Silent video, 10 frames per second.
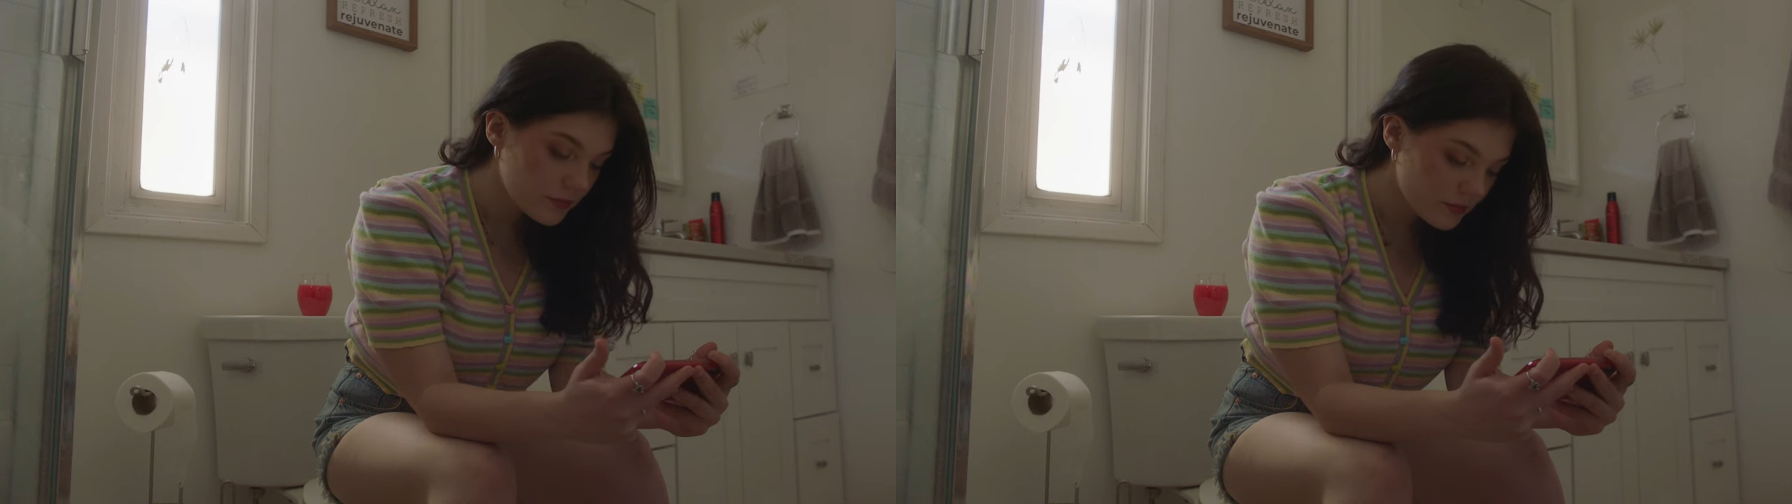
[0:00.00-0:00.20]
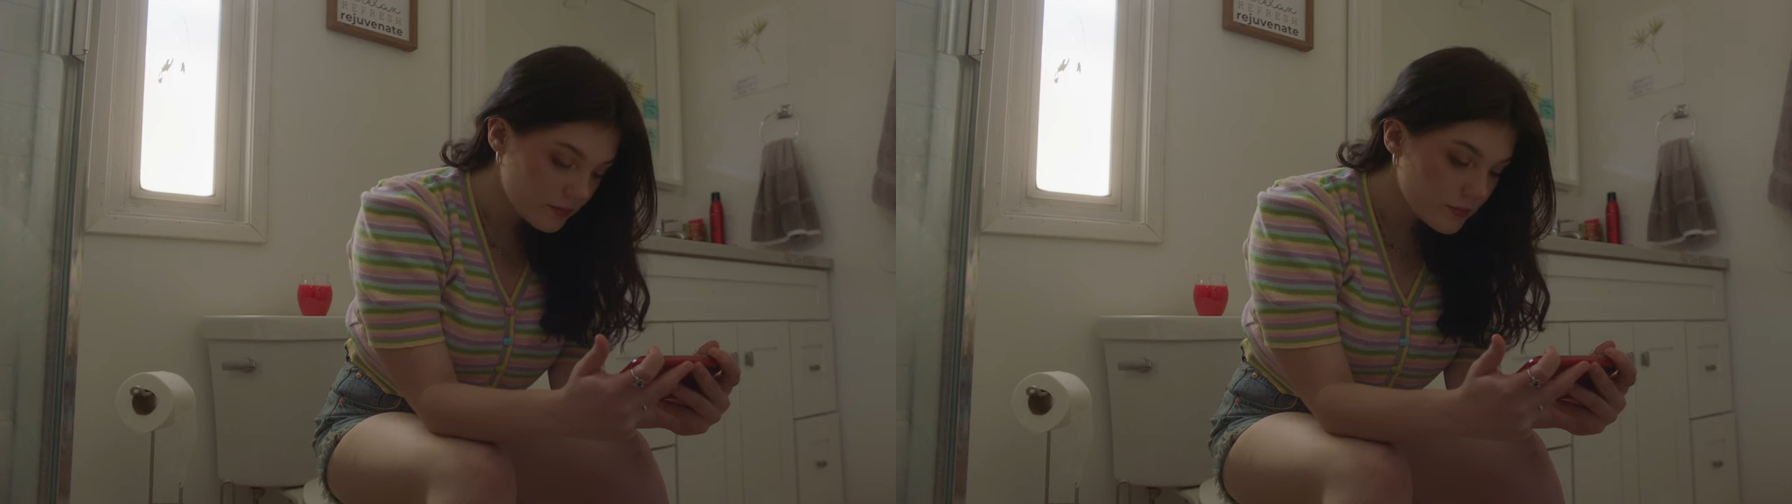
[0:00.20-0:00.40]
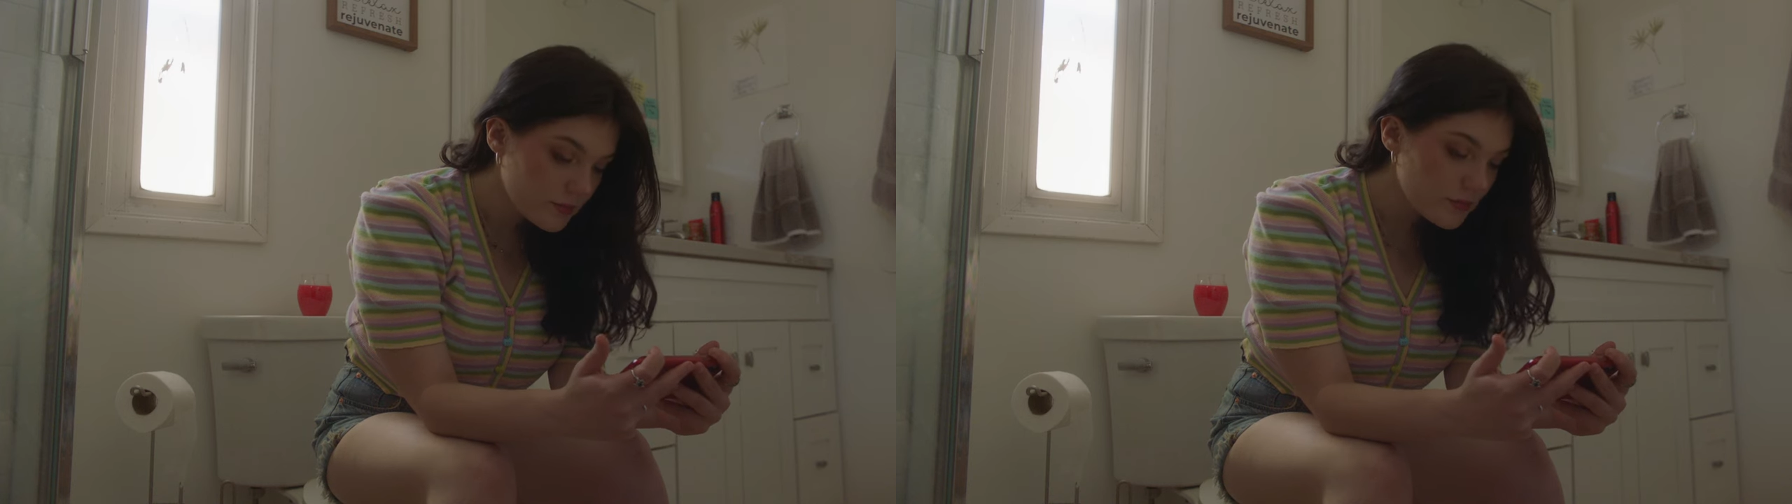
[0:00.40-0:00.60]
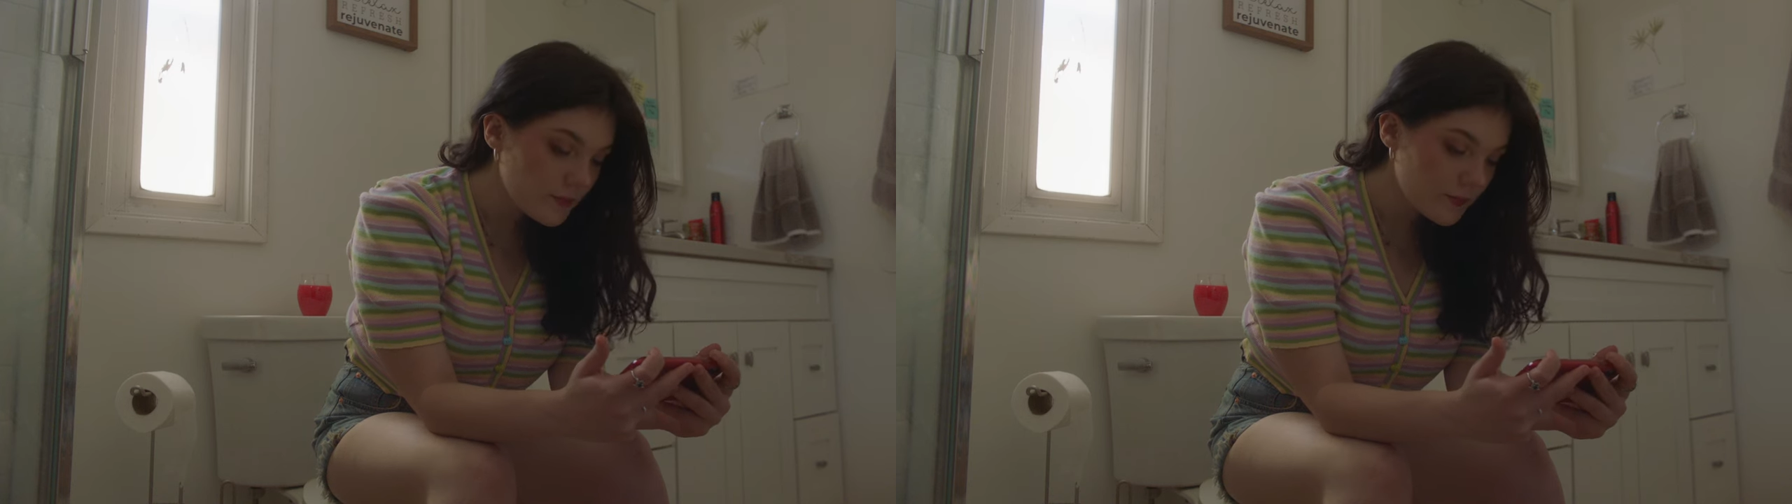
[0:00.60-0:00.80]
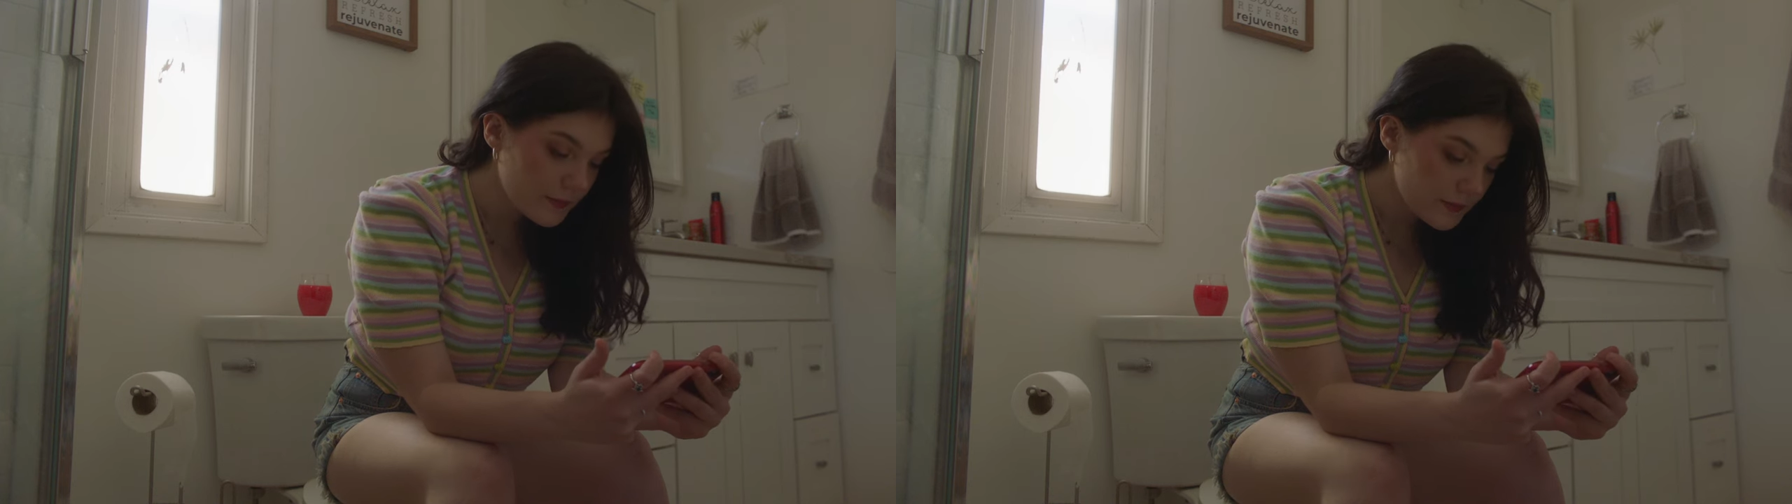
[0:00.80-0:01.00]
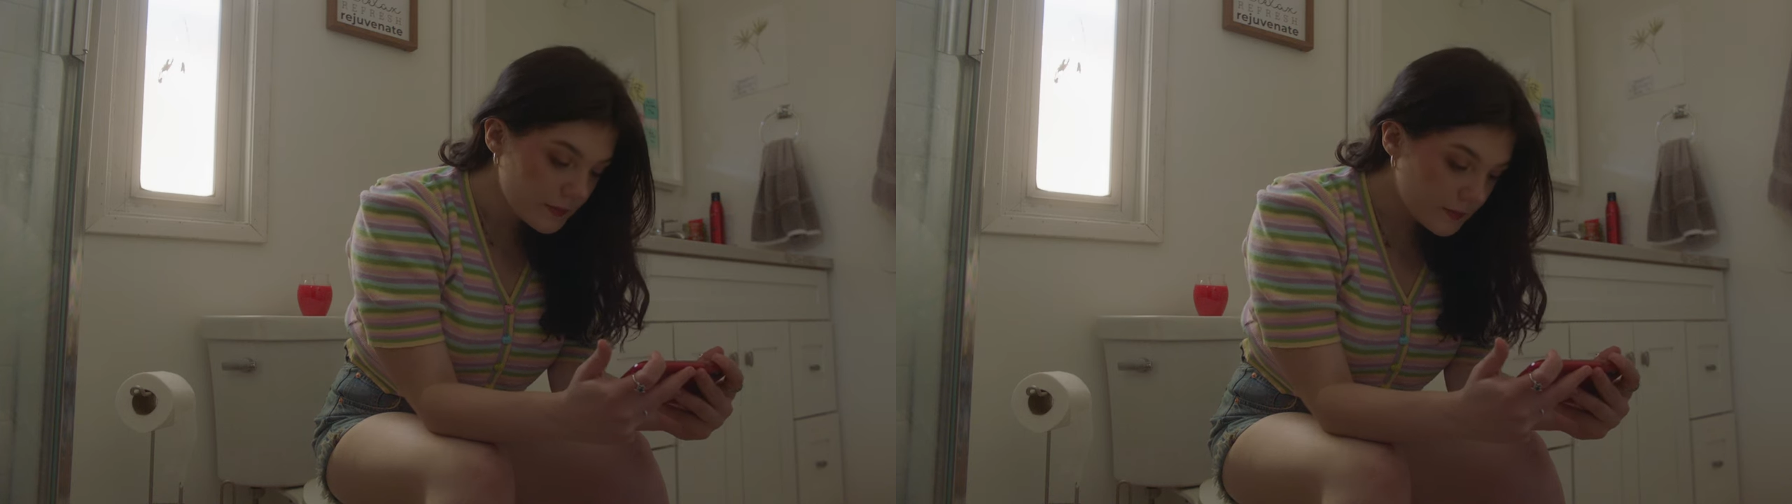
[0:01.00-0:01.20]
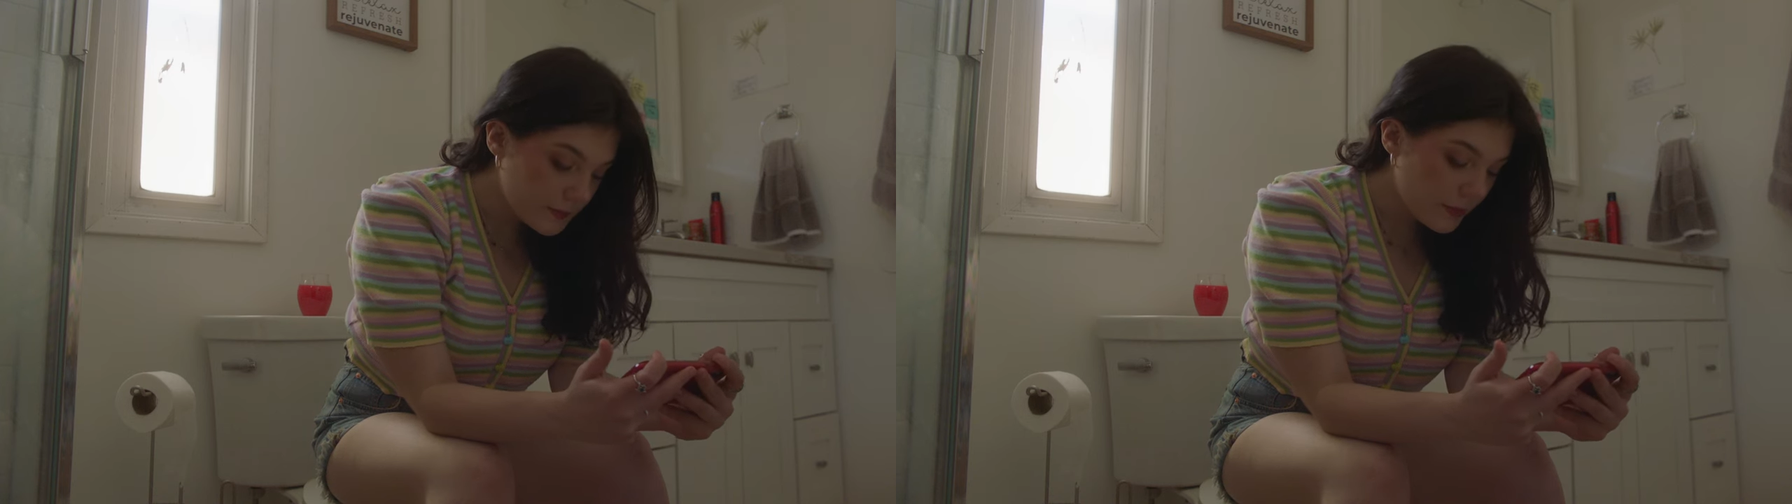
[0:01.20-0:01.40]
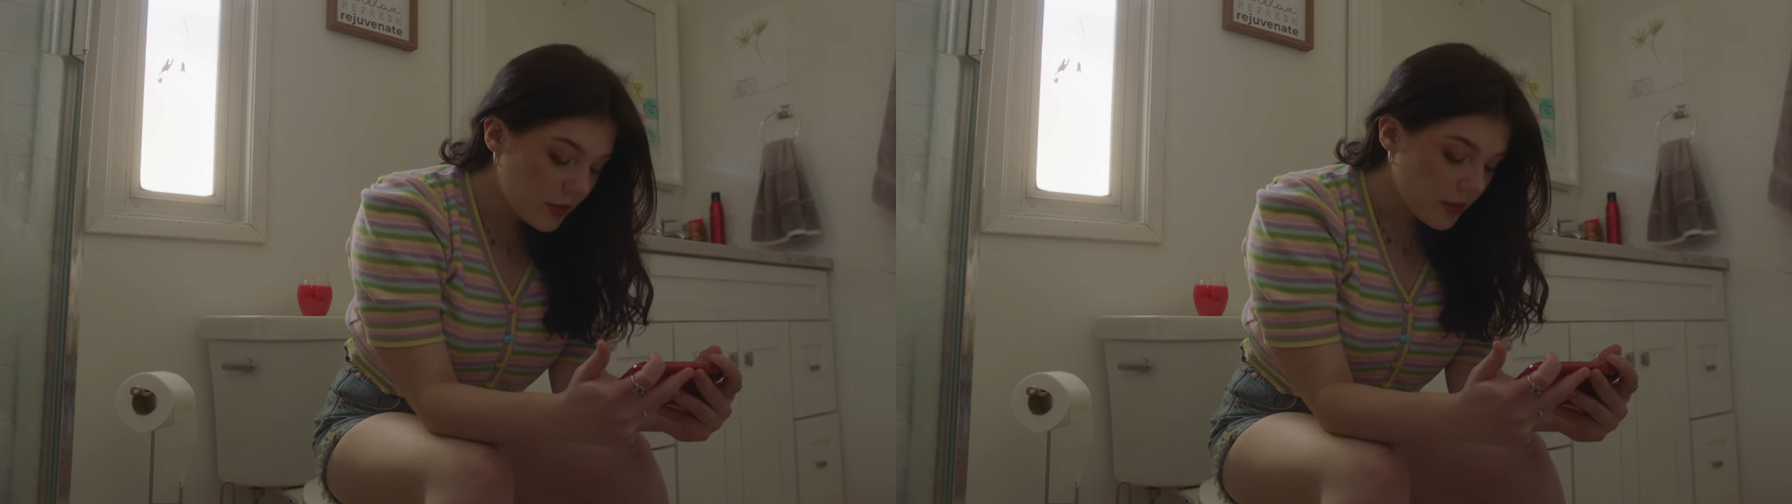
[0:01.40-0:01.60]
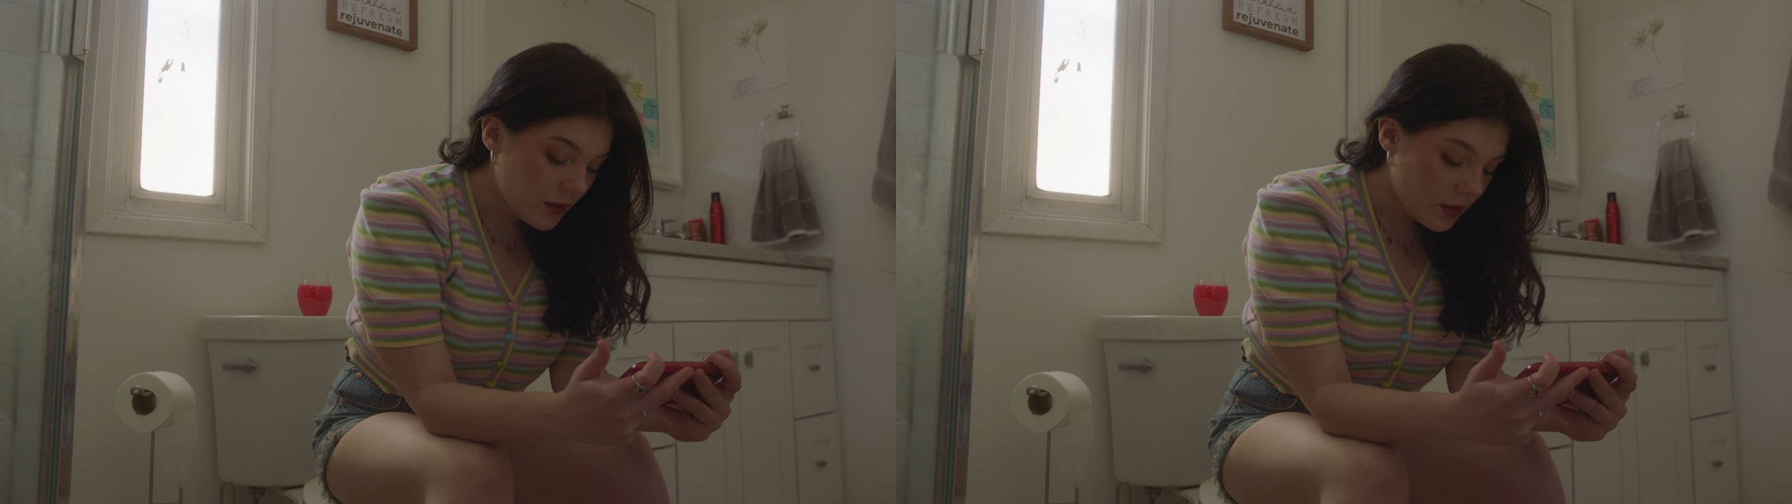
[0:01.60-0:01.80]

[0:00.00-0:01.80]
to insert a tampon